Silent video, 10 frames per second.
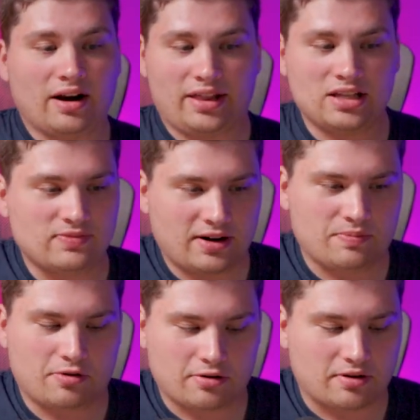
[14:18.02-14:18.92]
I think it's very
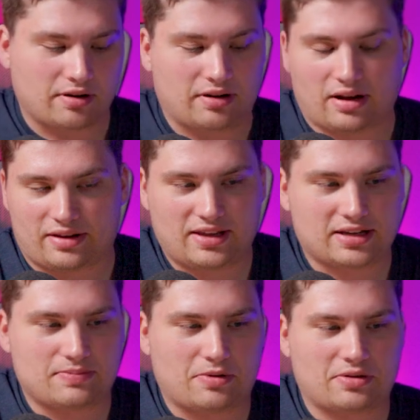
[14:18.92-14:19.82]
important. I think
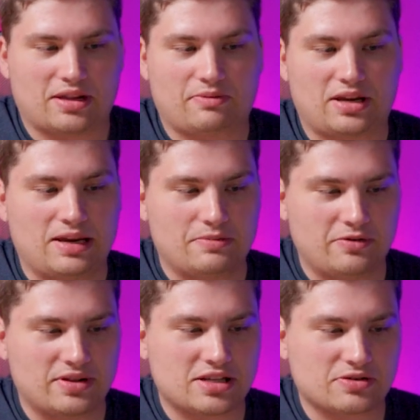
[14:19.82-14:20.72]
it's important that we keep
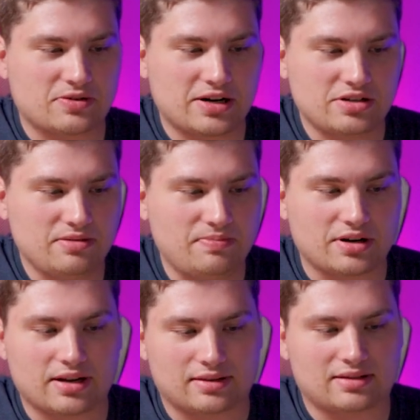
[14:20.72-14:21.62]
moving this direction,
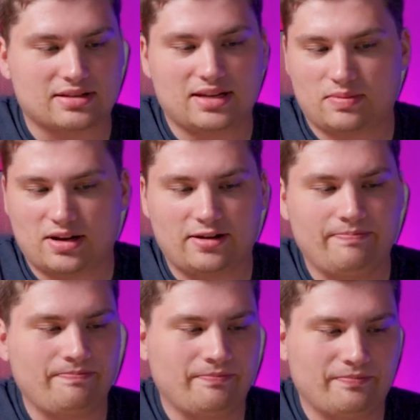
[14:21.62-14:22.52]
but at the same
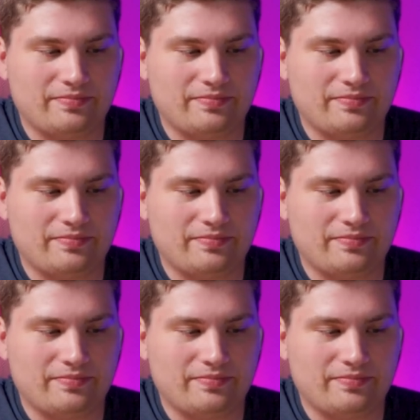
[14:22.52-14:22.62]
time,